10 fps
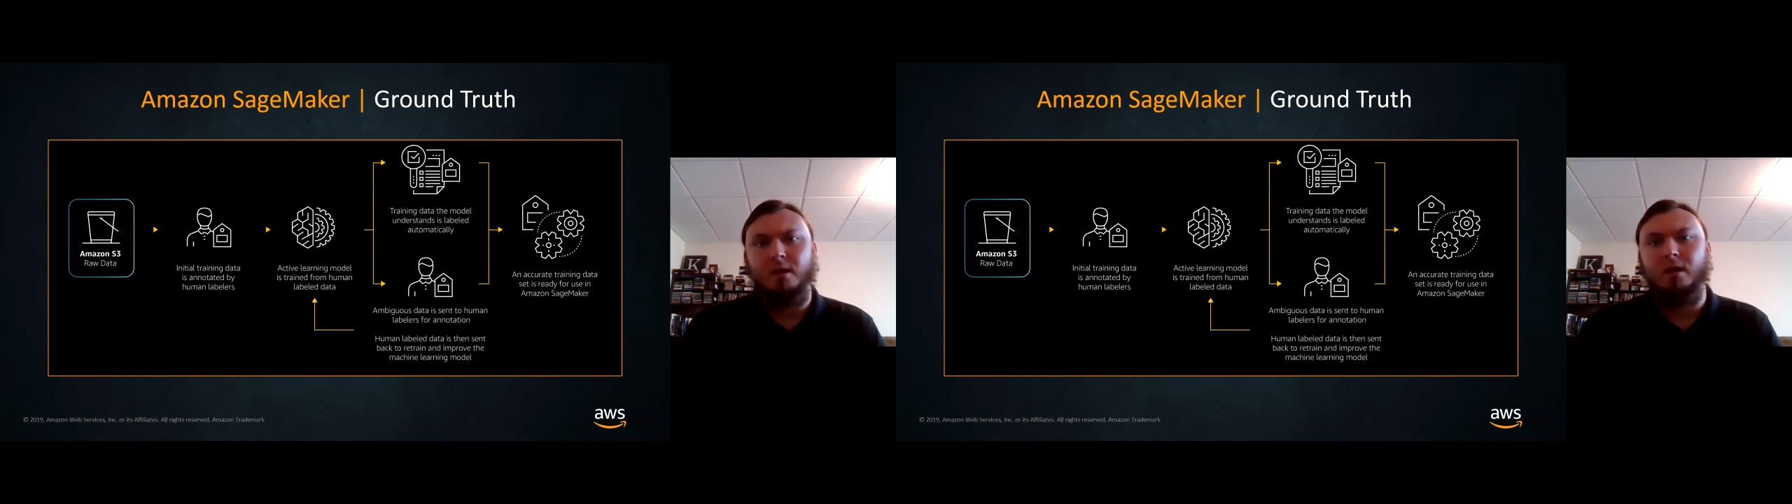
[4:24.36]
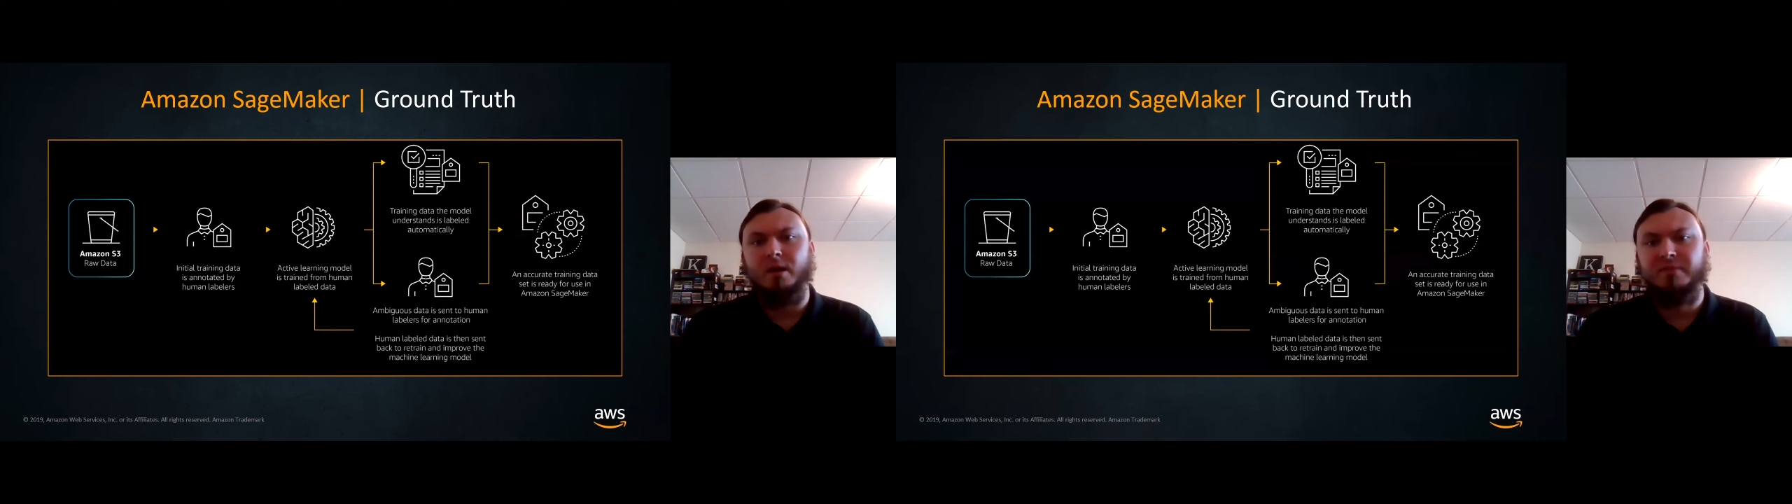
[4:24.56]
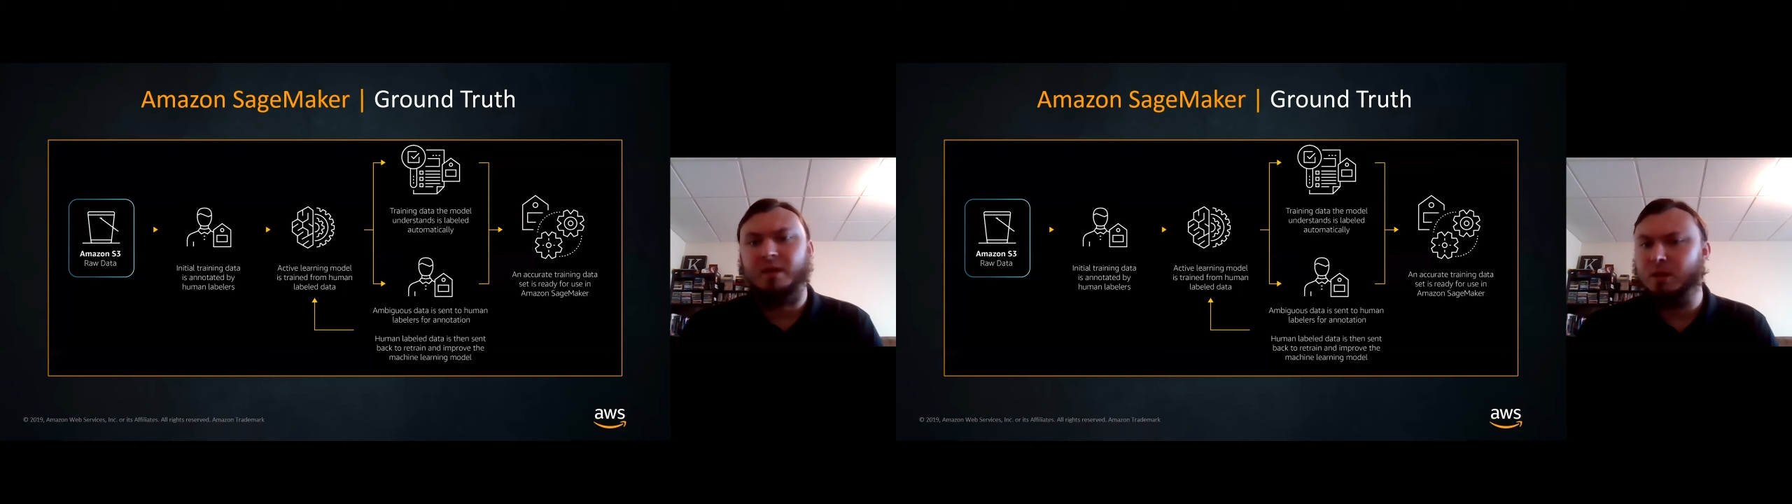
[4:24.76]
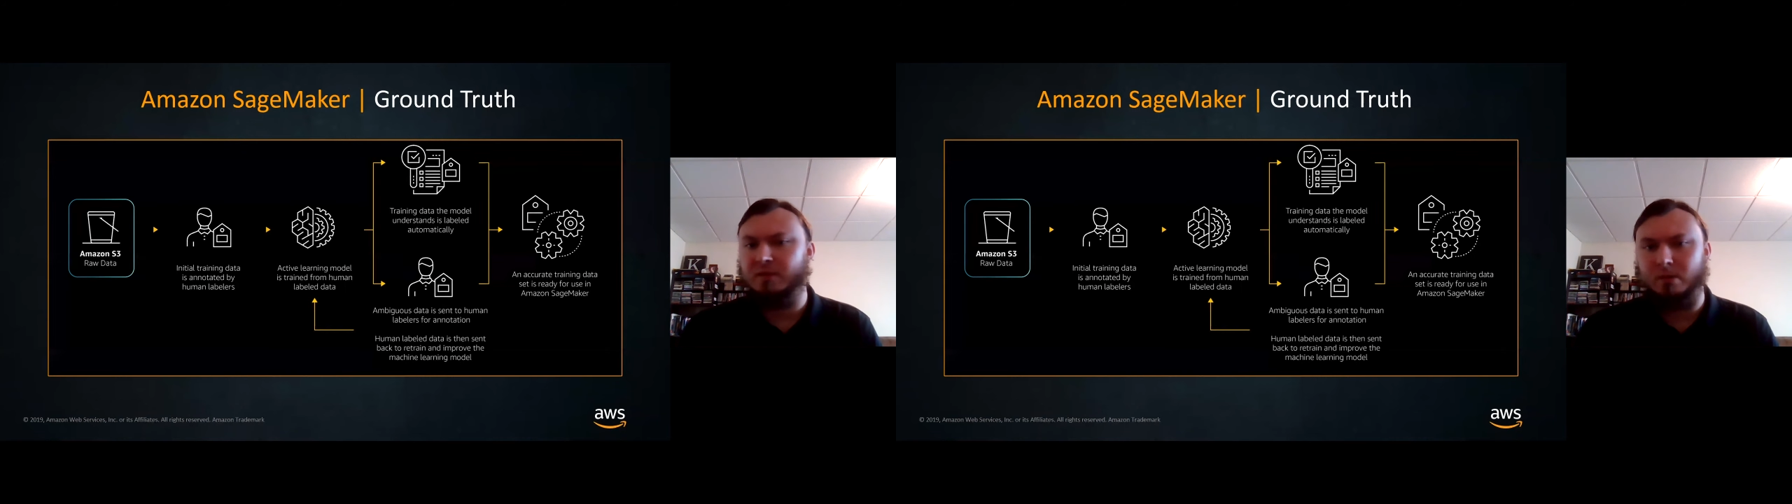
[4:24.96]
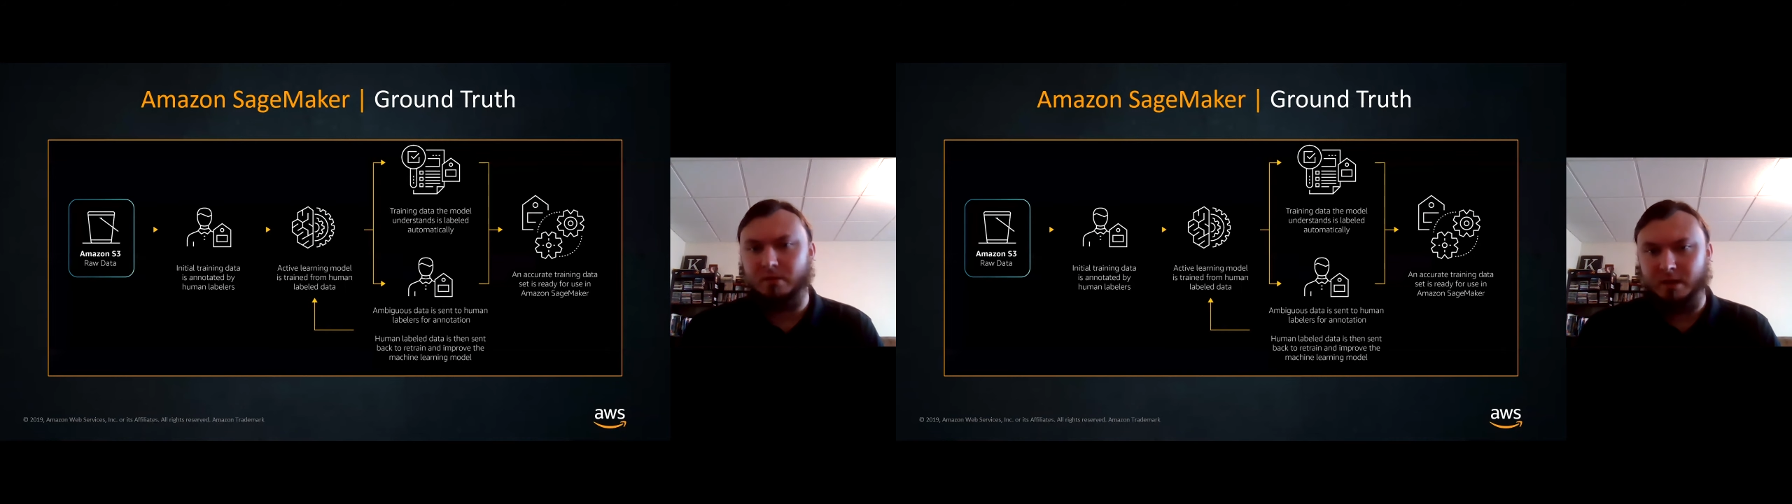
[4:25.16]
If that
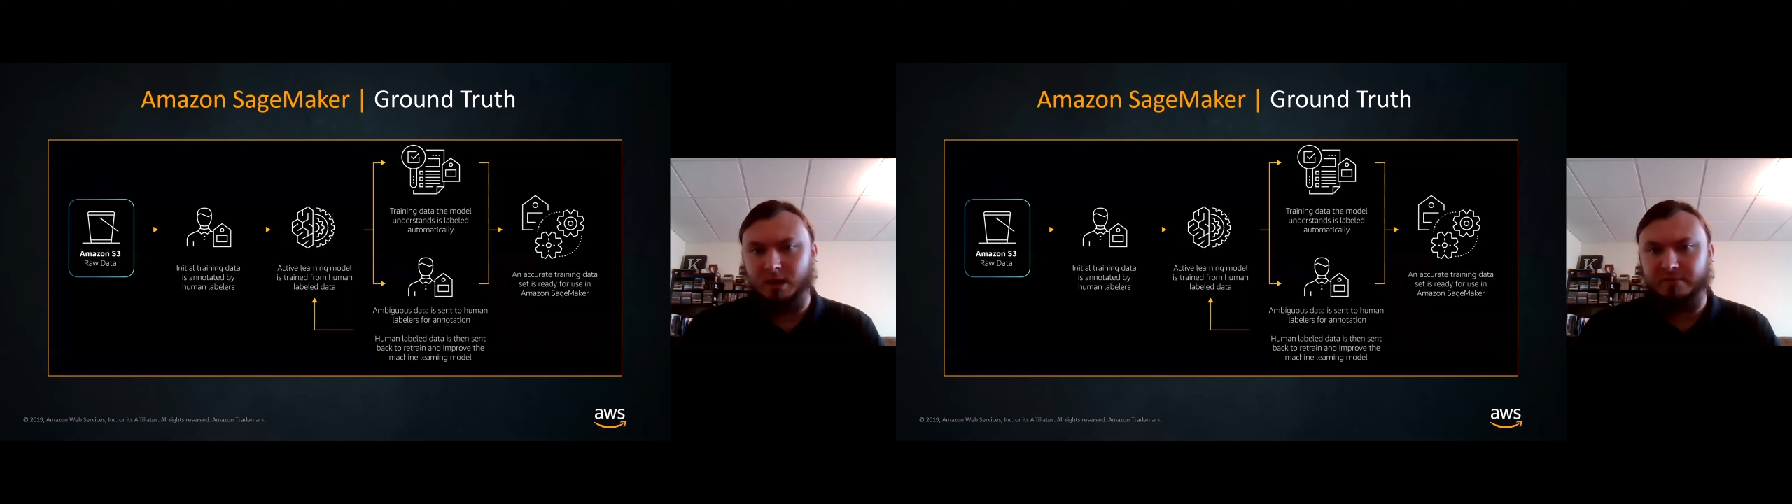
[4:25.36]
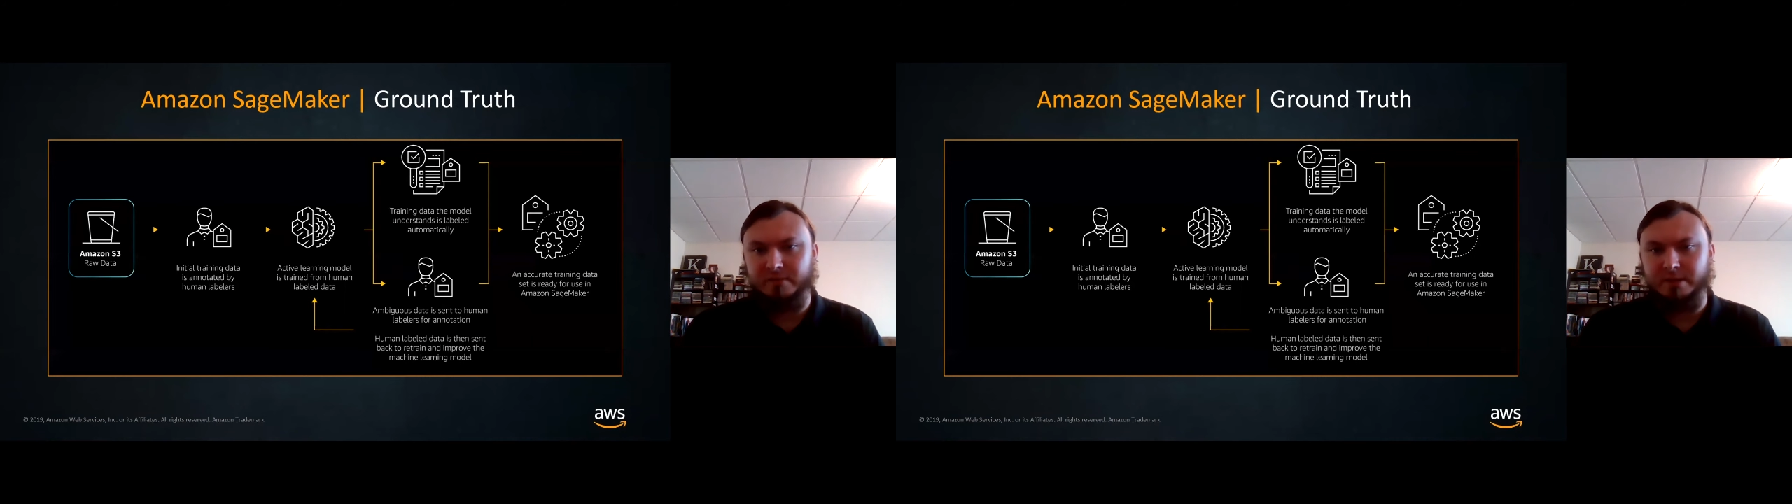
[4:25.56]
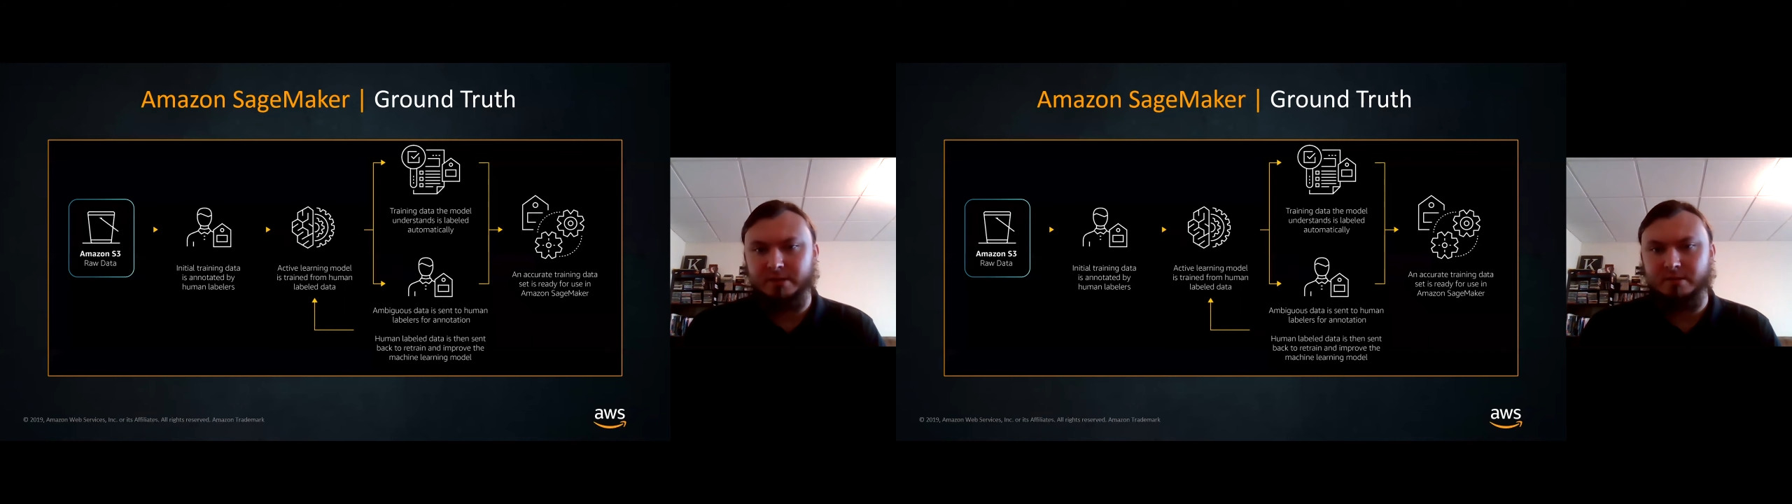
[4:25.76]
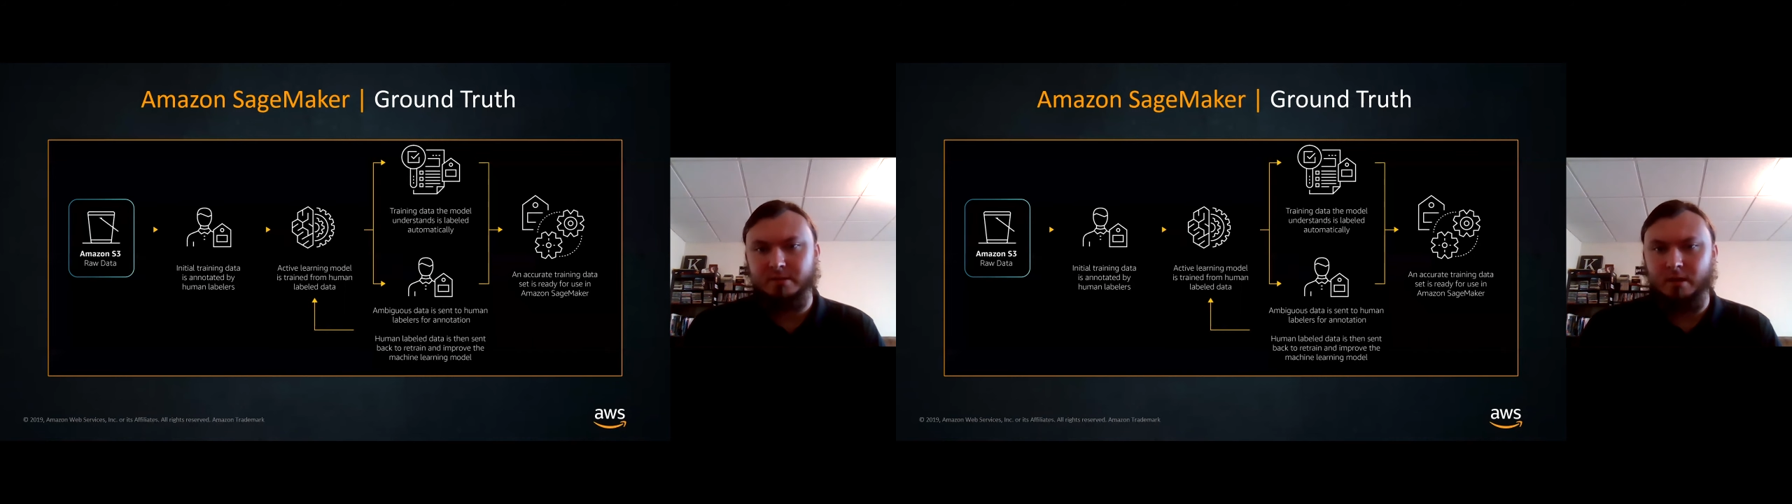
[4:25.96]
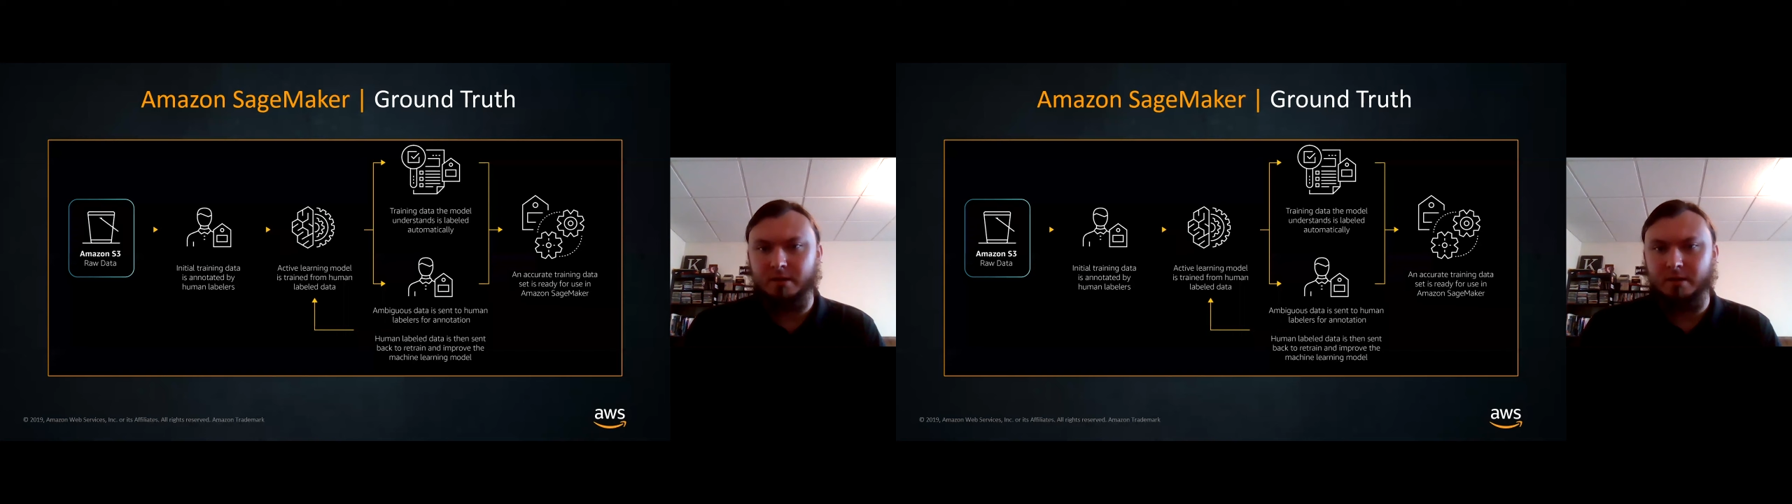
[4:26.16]
level of confidence